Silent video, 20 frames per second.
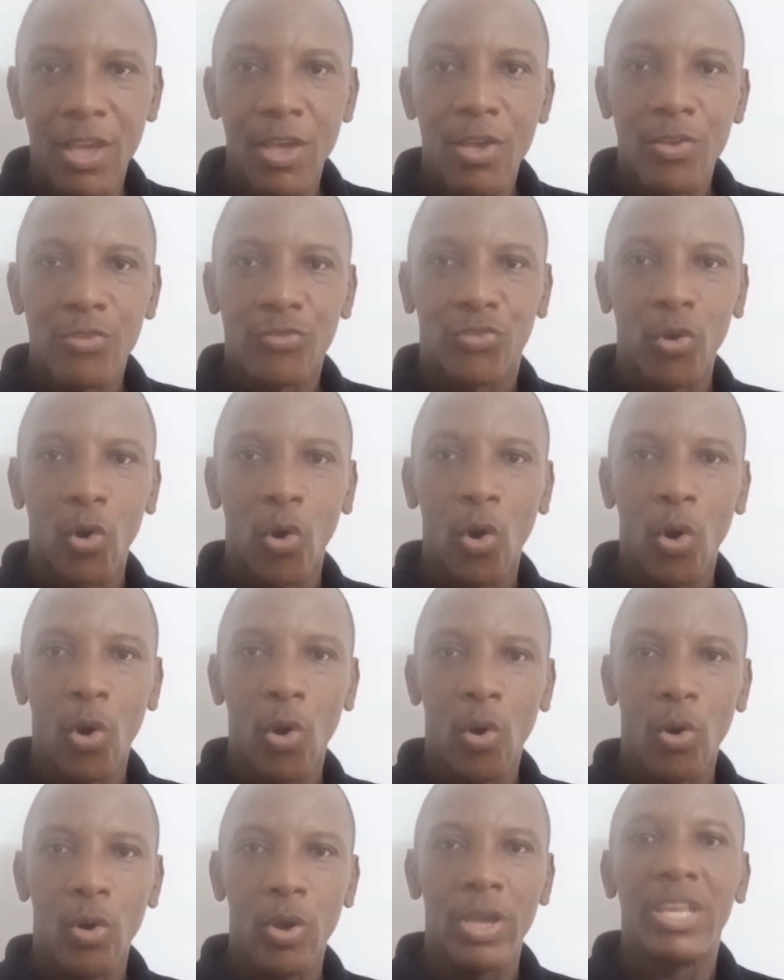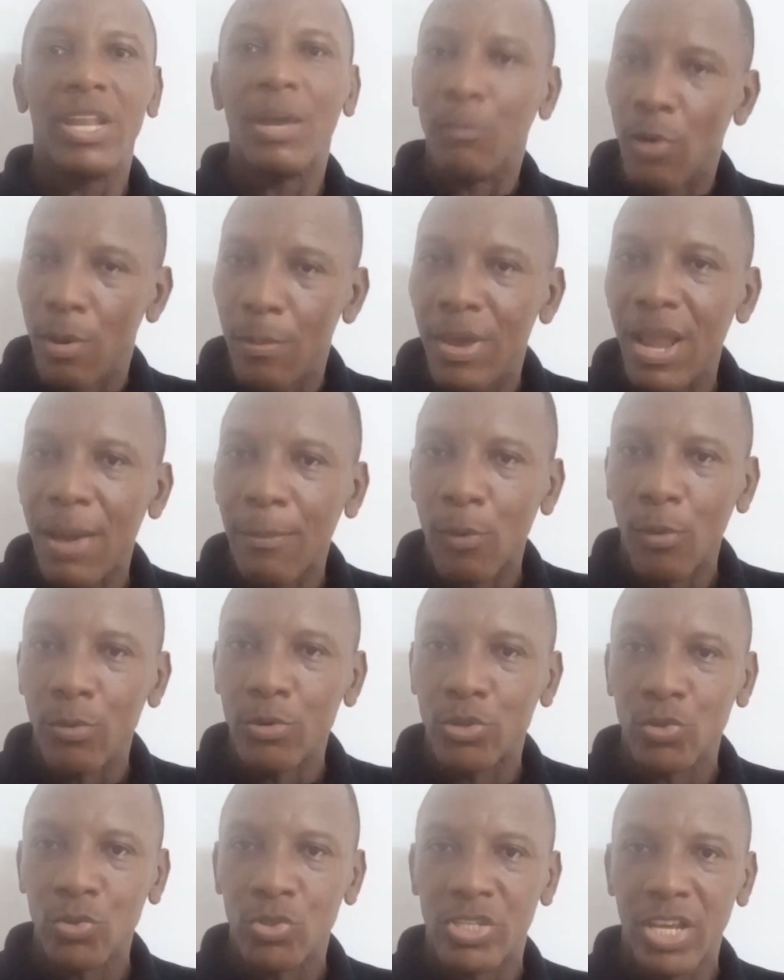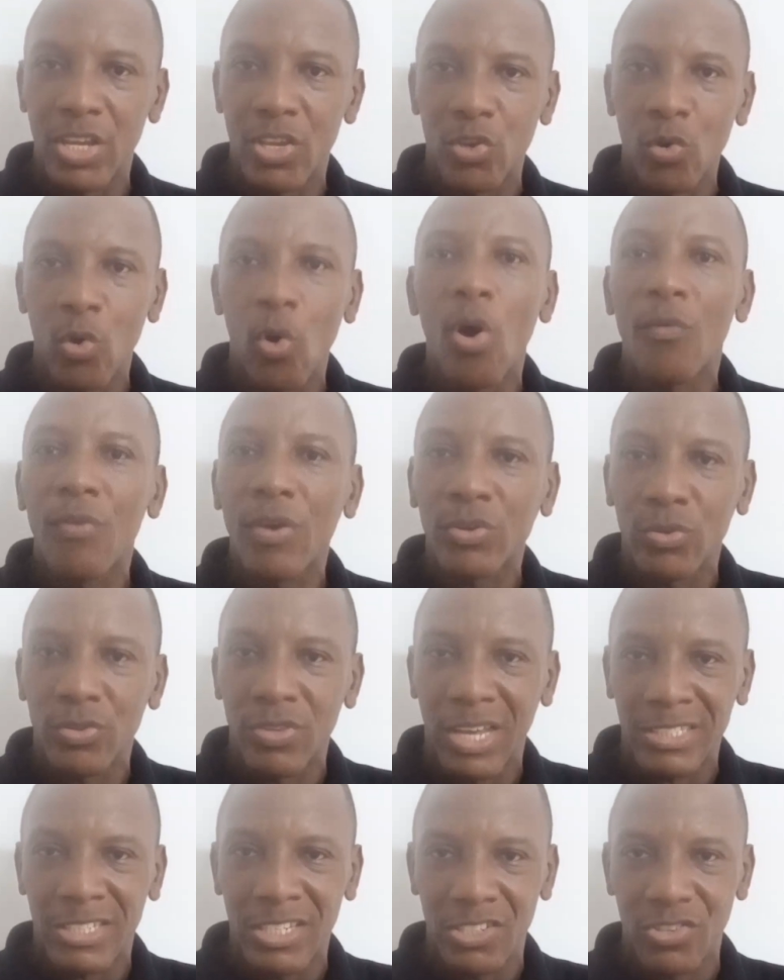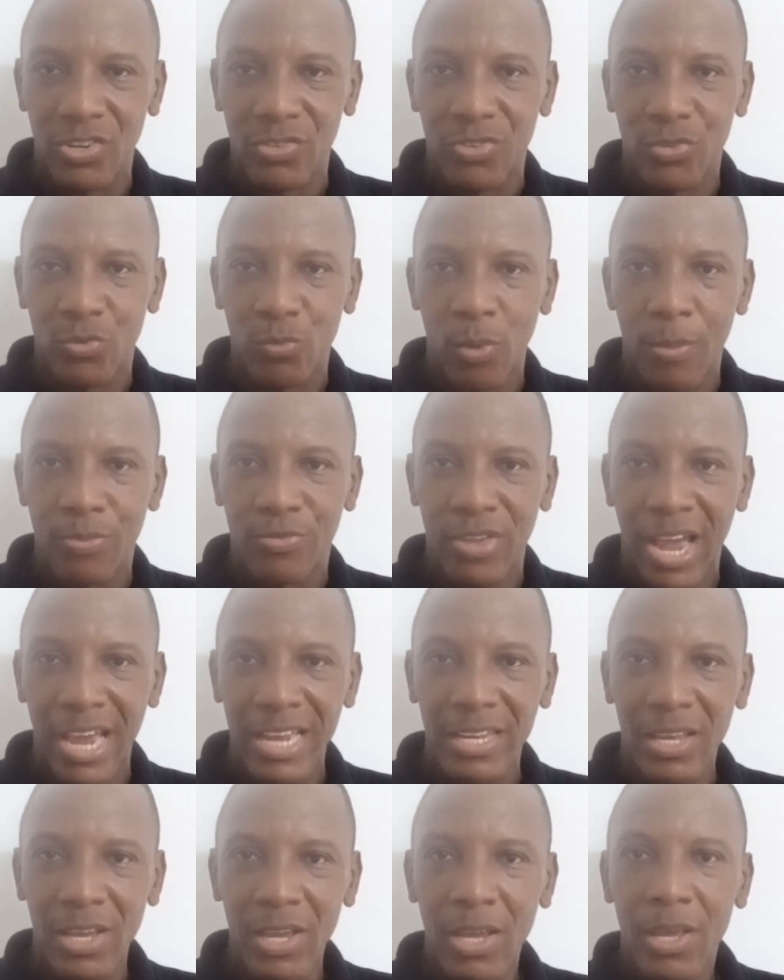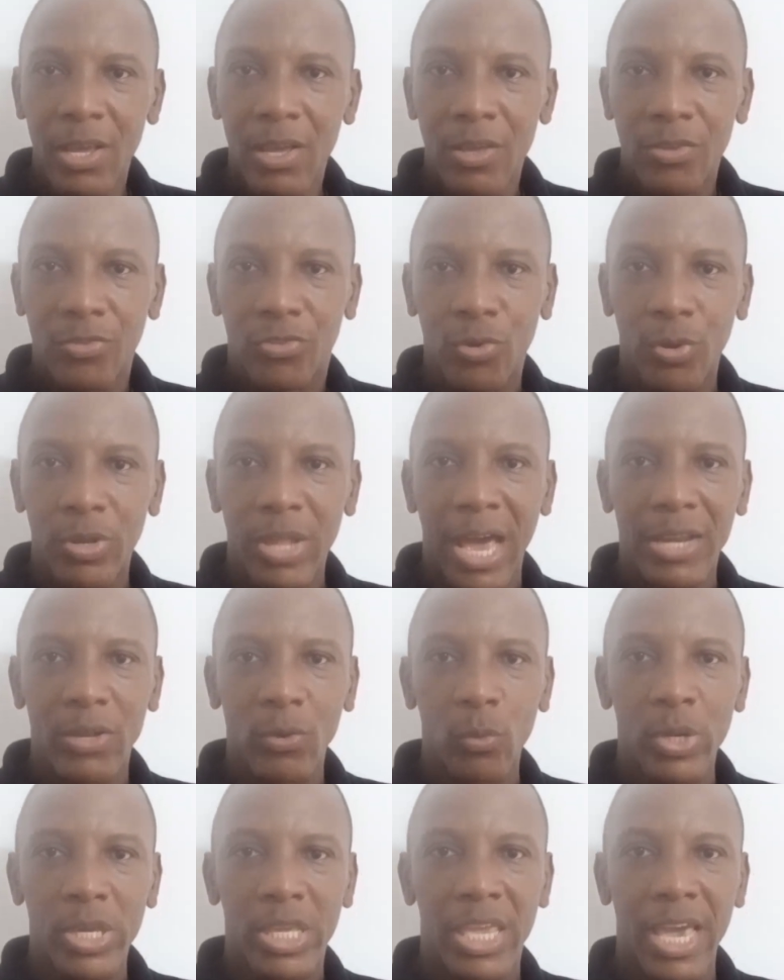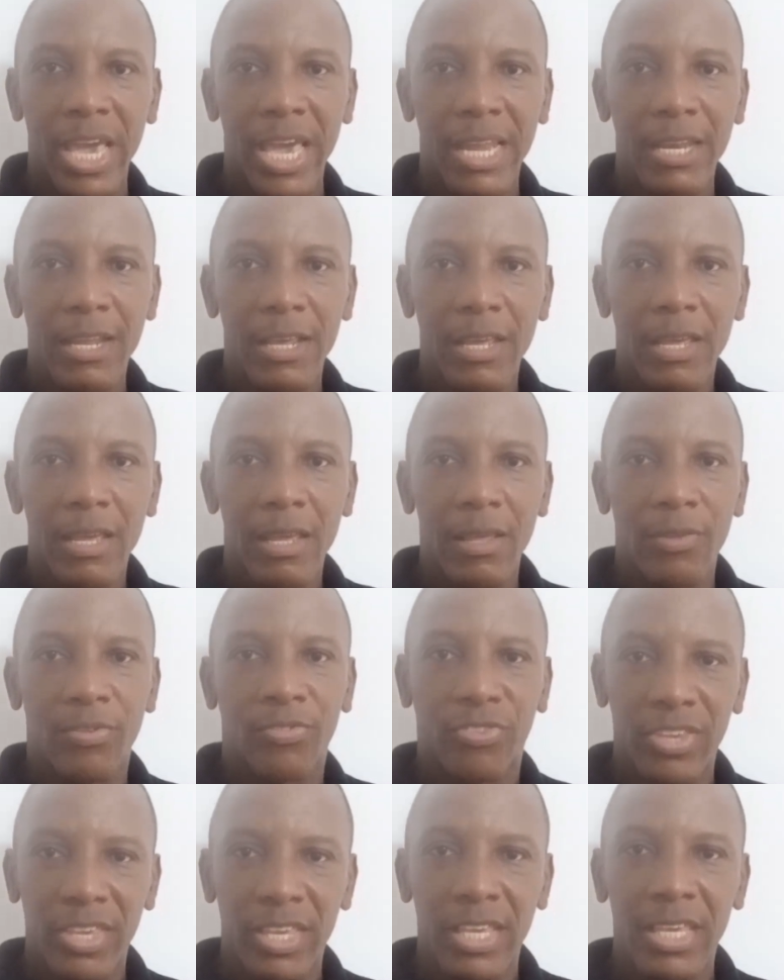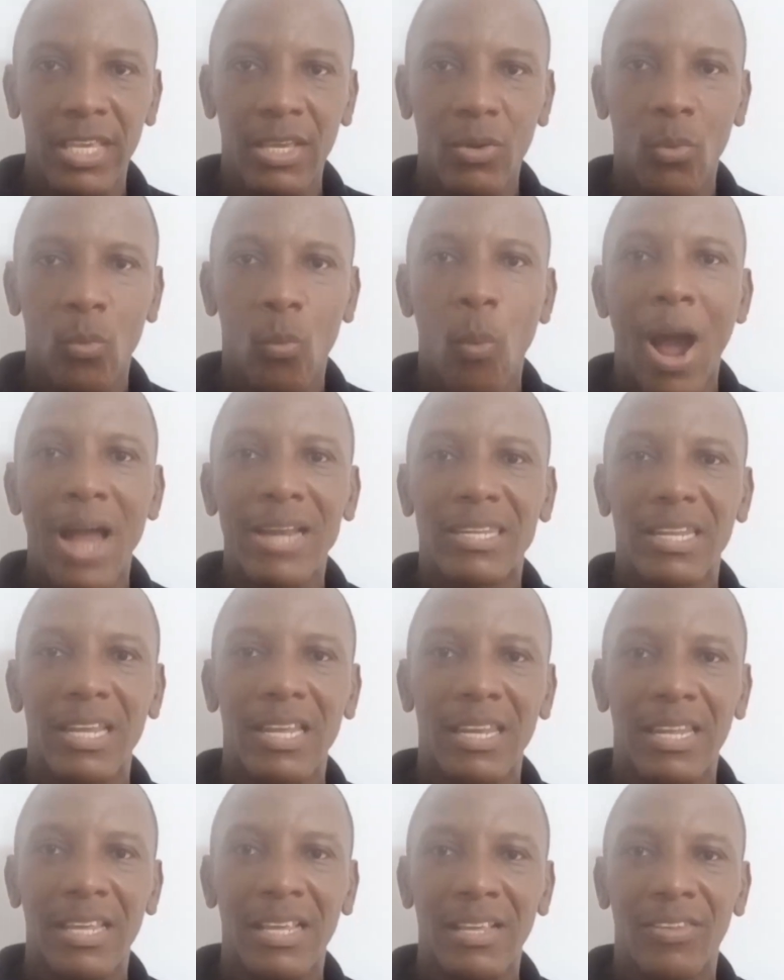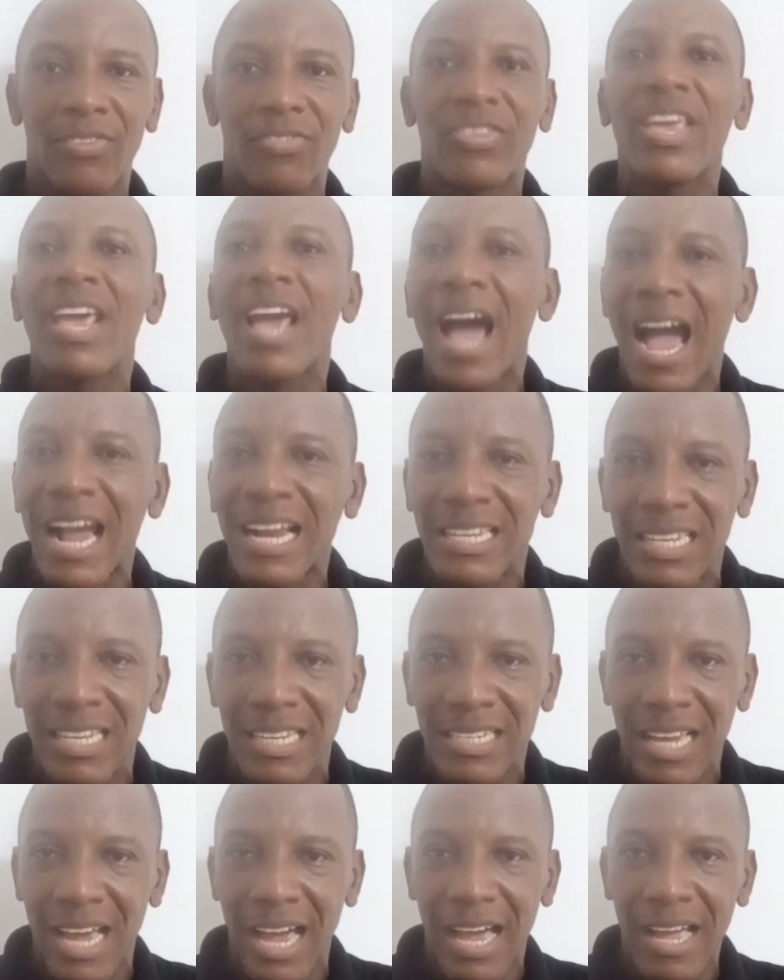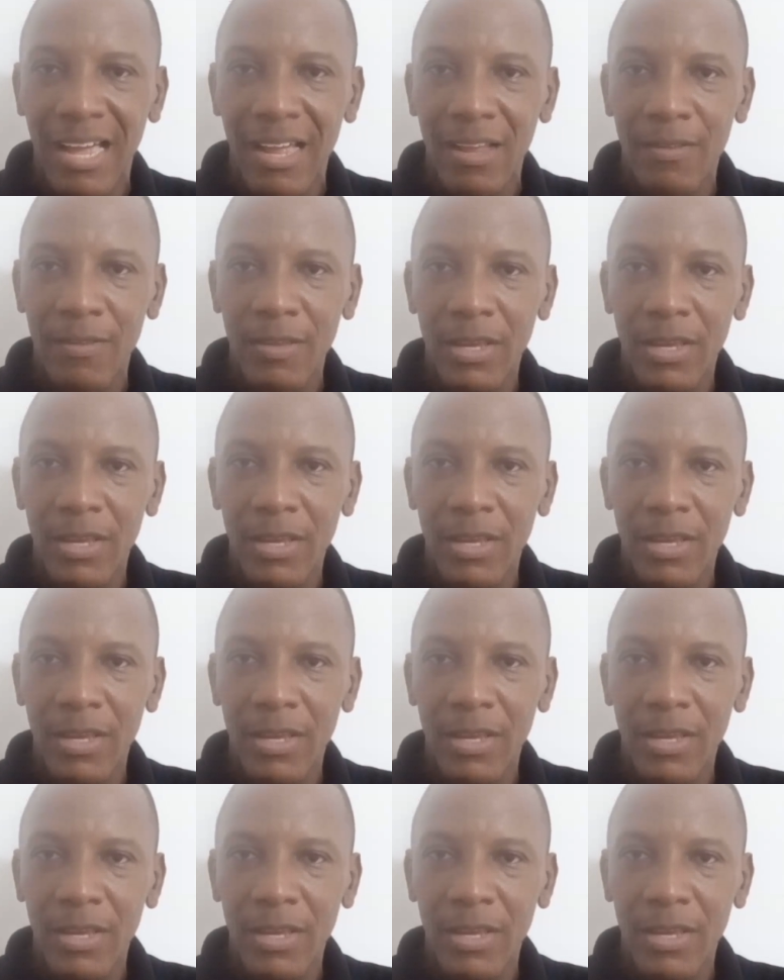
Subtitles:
So in a moment, I'm going to take you over to Zatitious' website so that we can see what the CEAC data